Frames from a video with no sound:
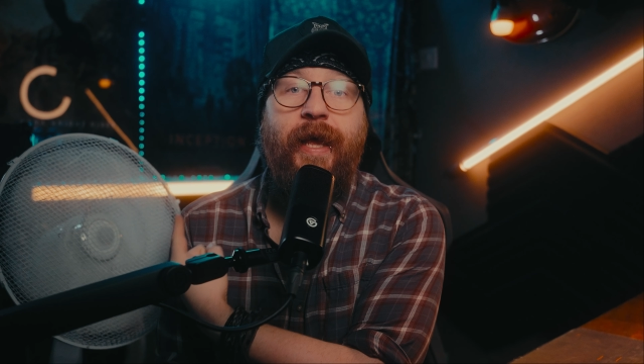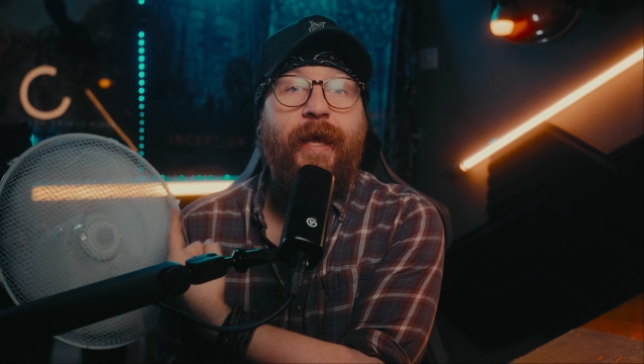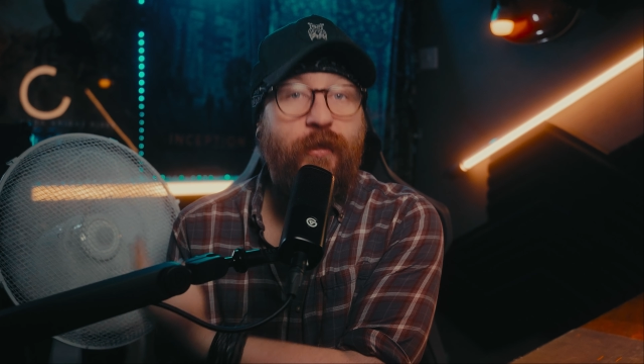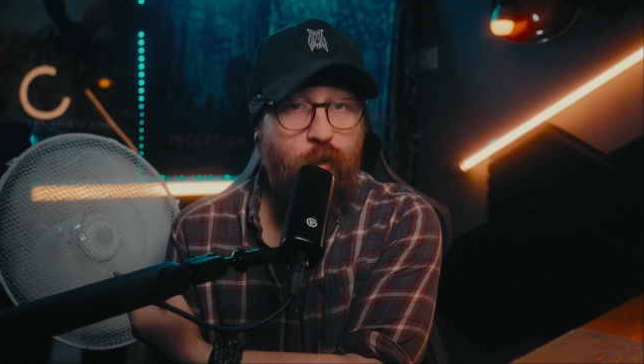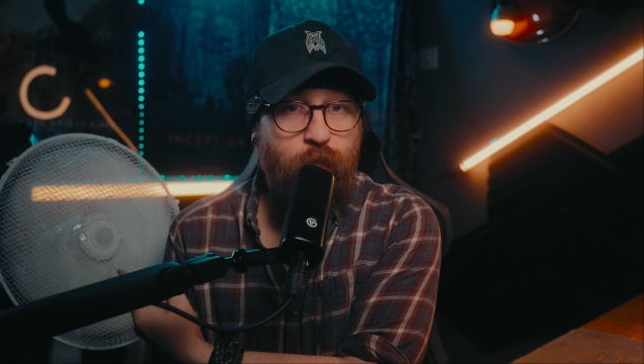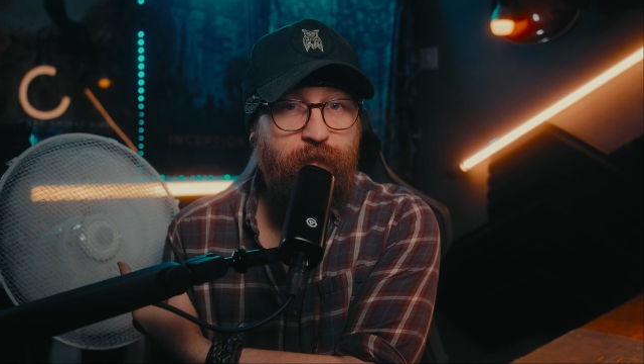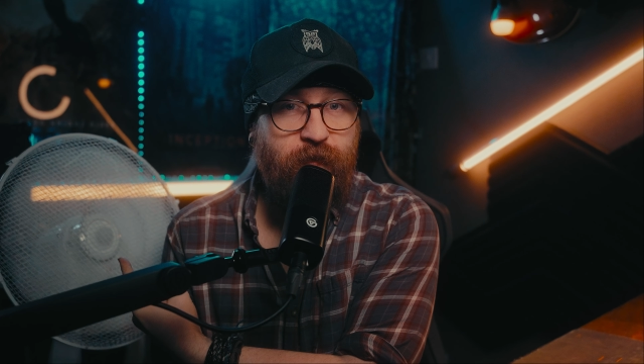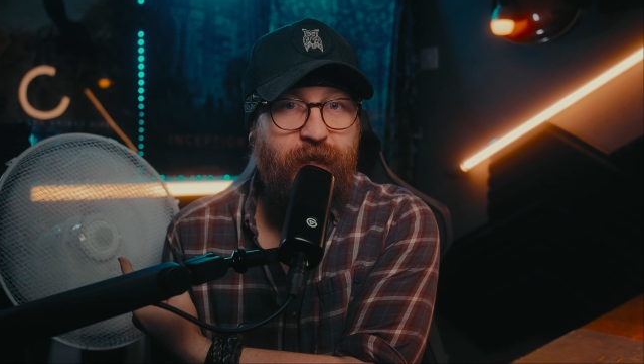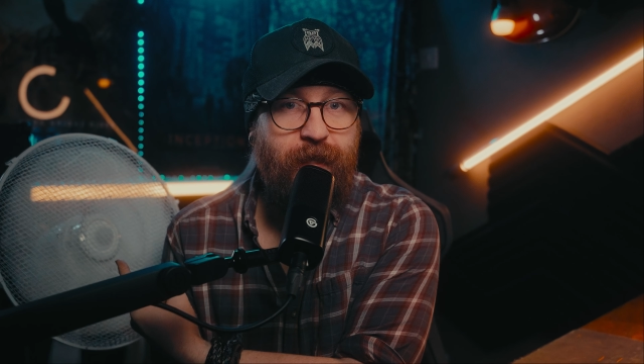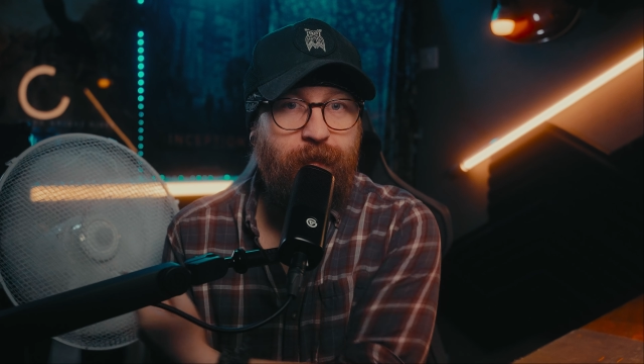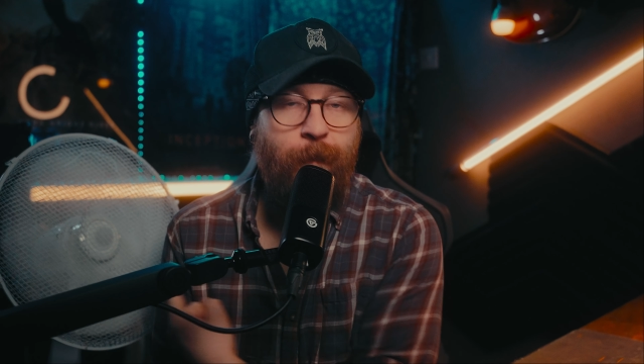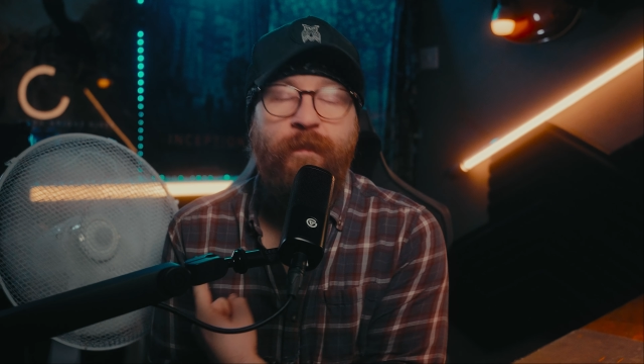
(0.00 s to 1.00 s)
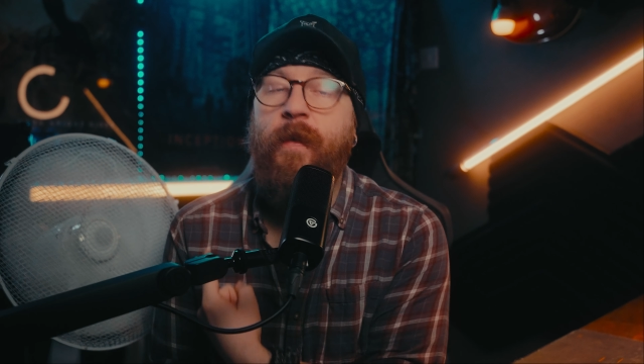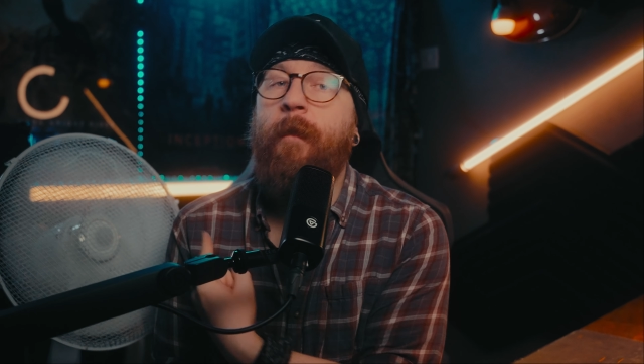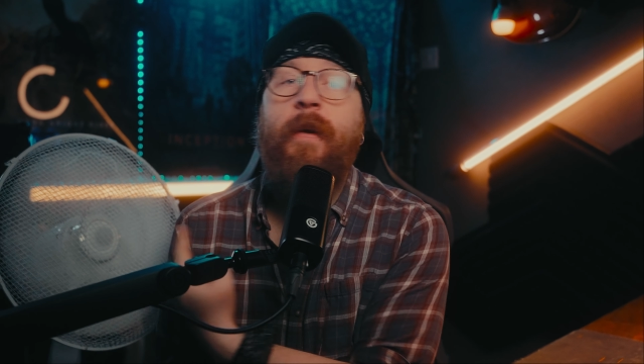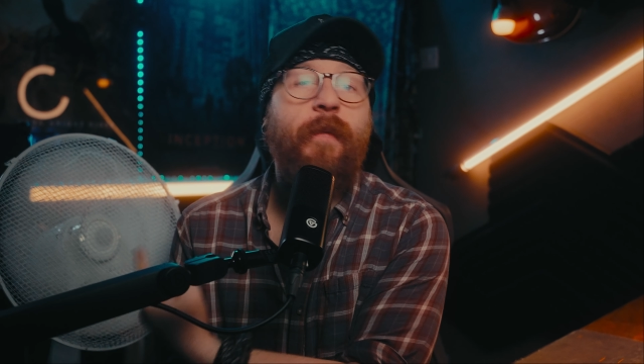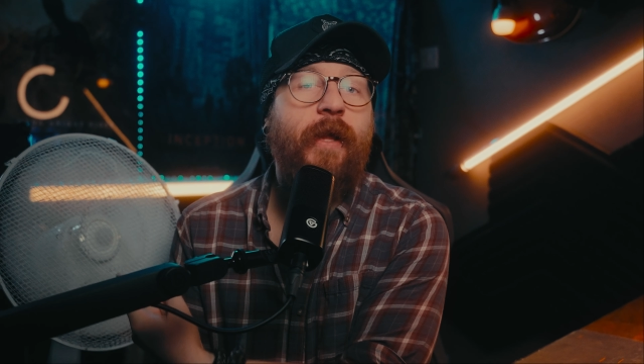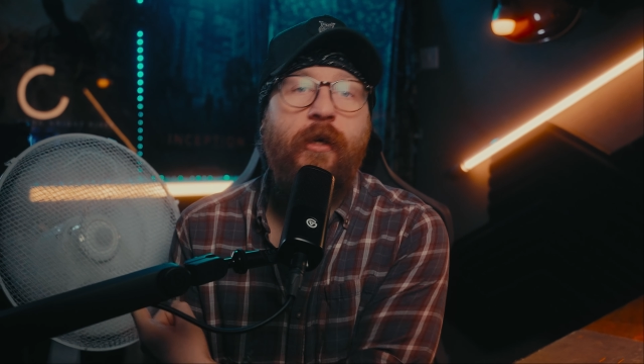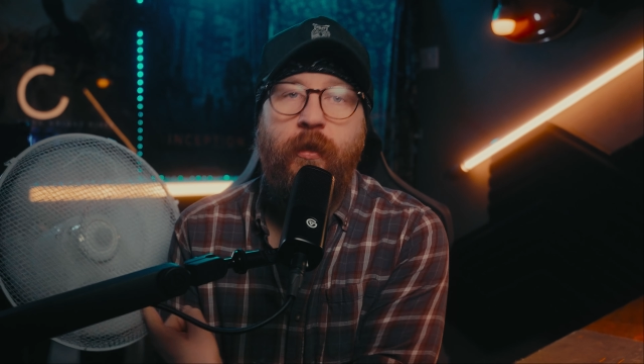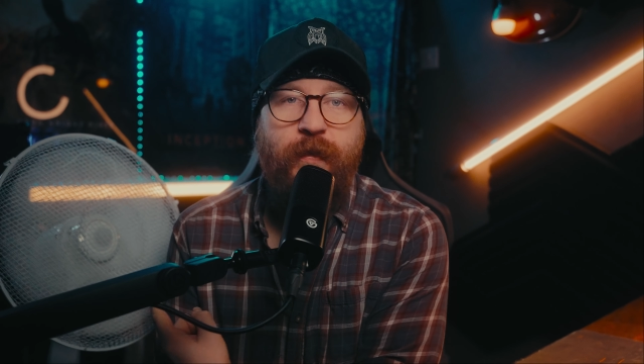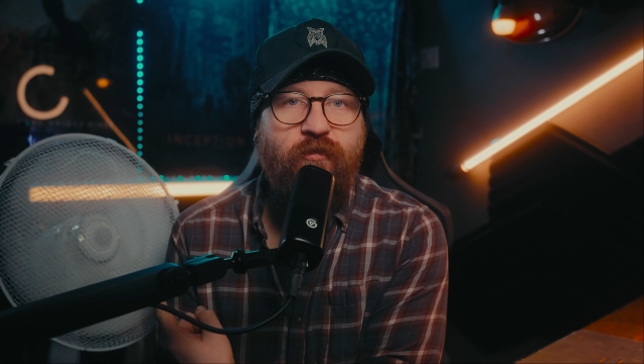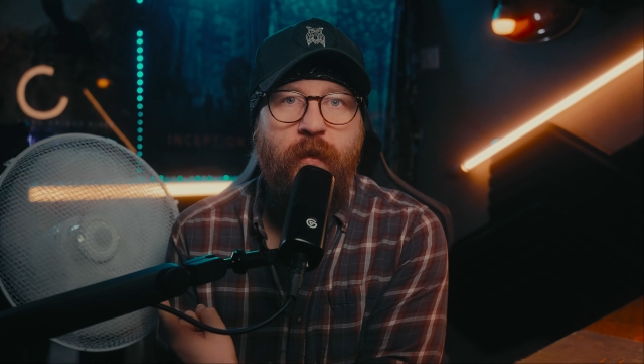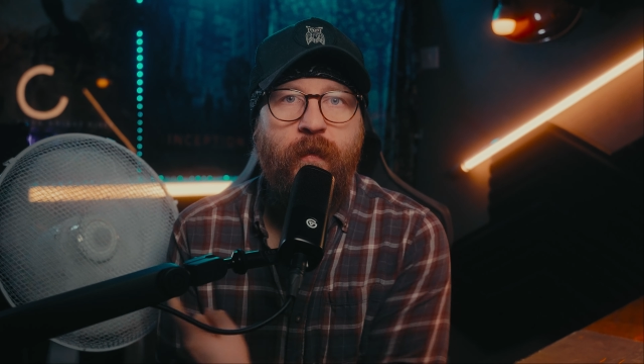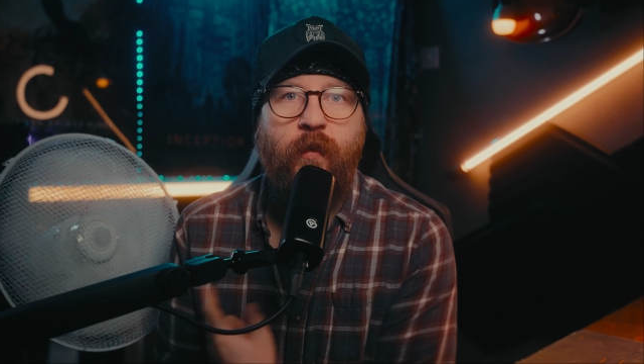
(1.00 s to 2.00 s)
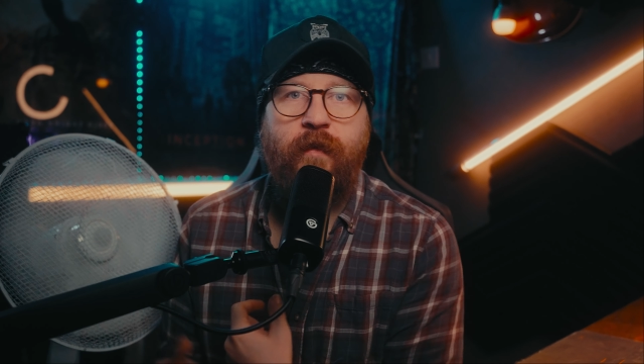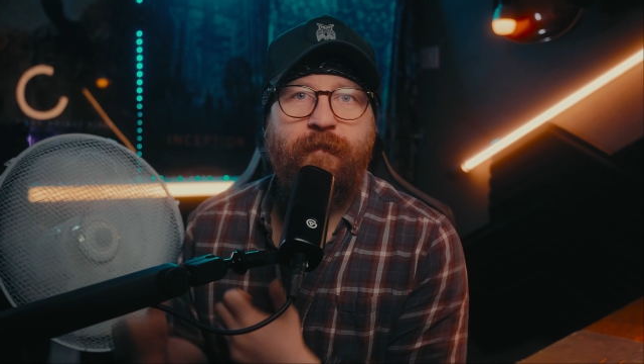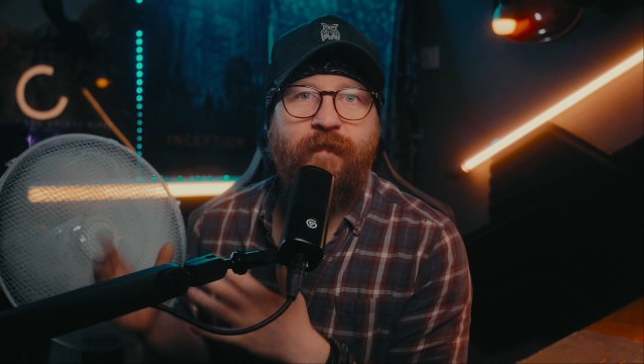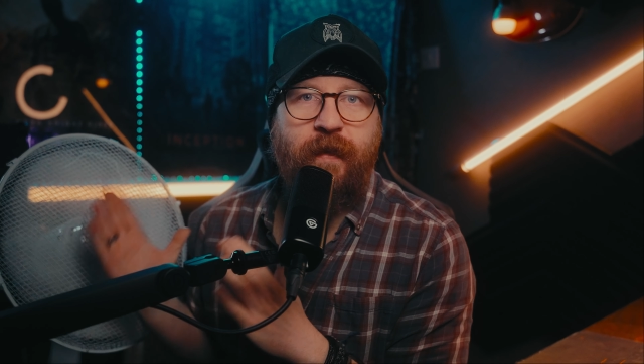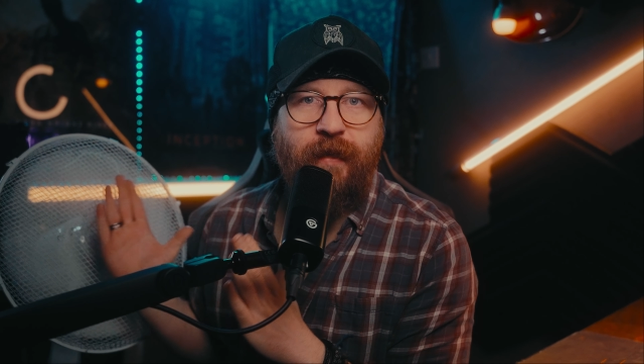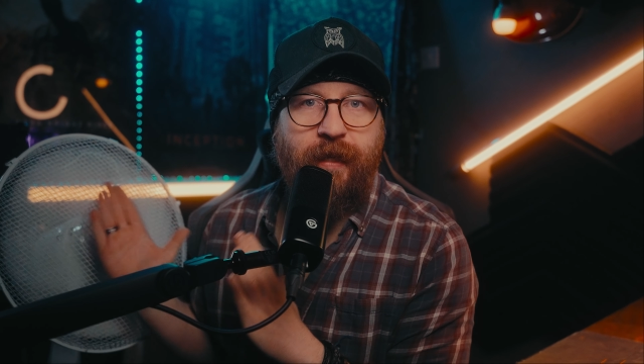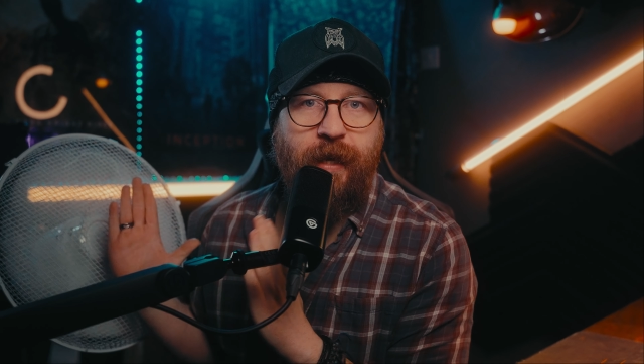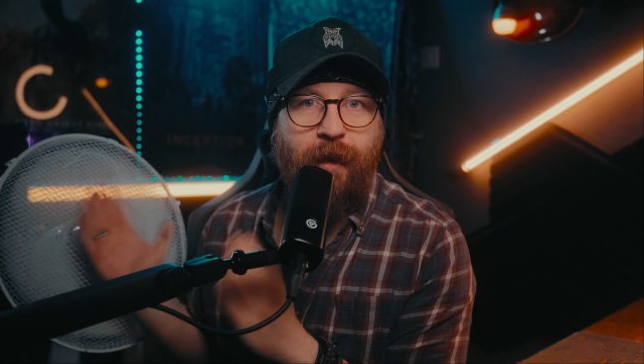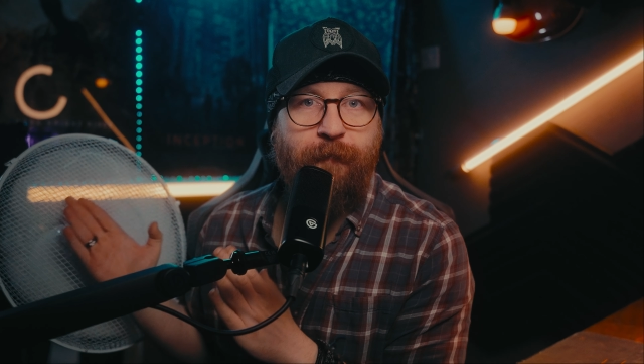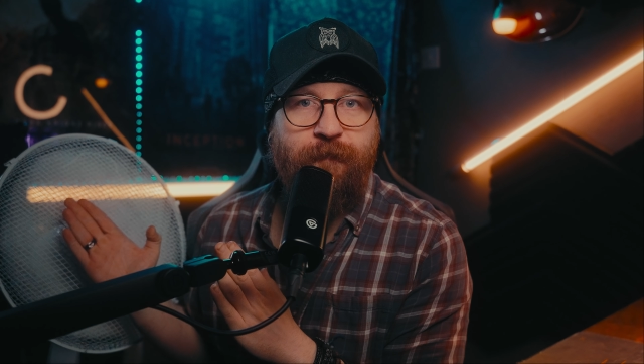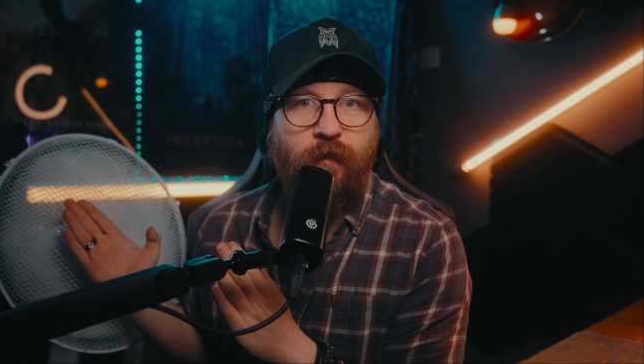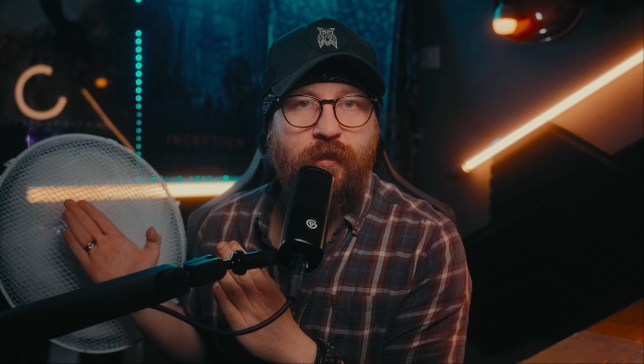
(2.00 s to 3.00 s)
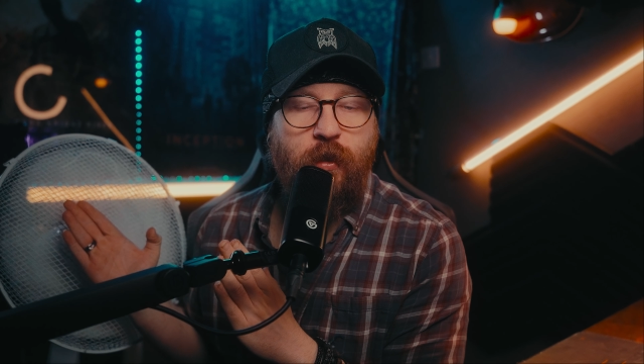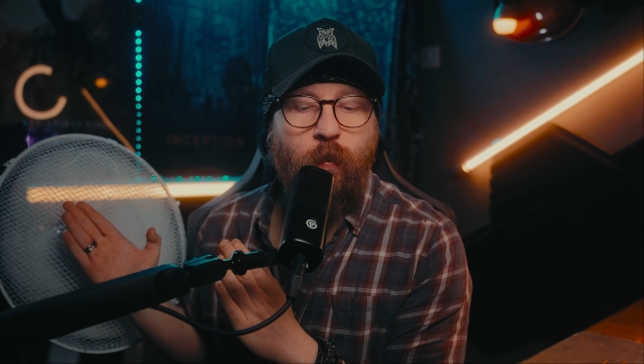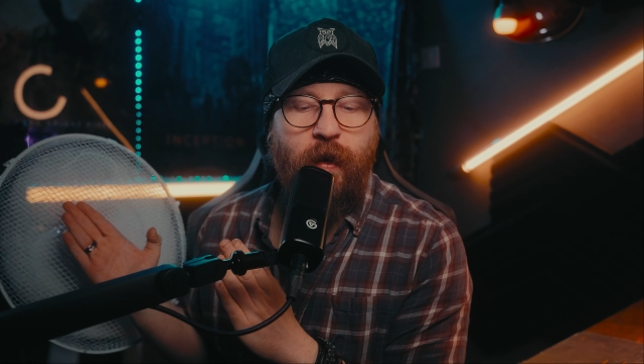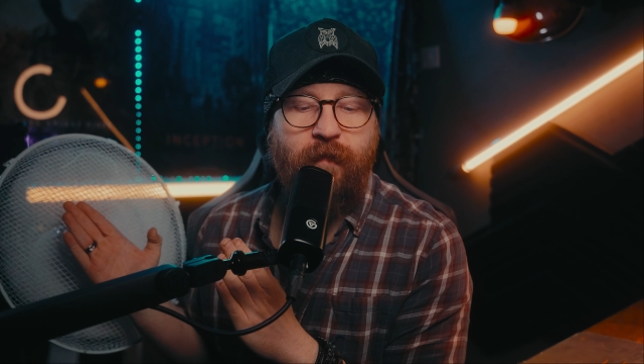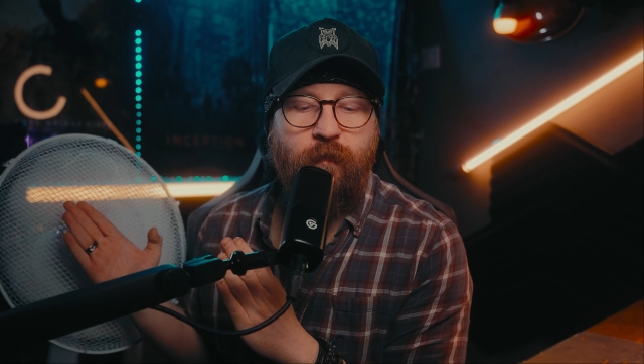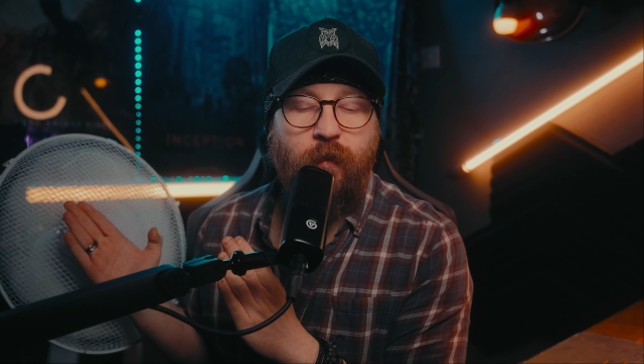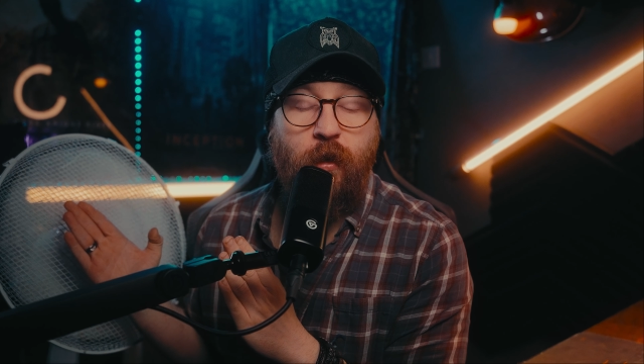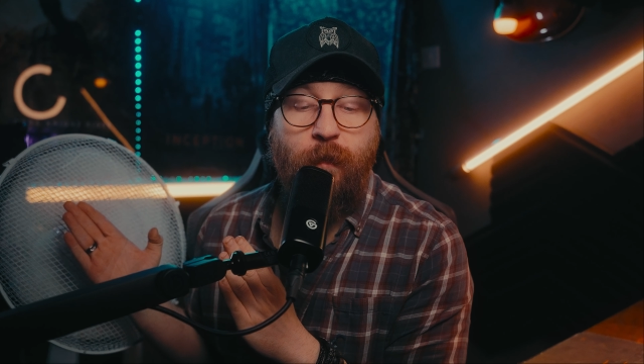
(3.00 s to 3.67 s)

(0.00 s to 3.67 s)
is overkill. People aren't going to be streaming with a fan like a foot away from their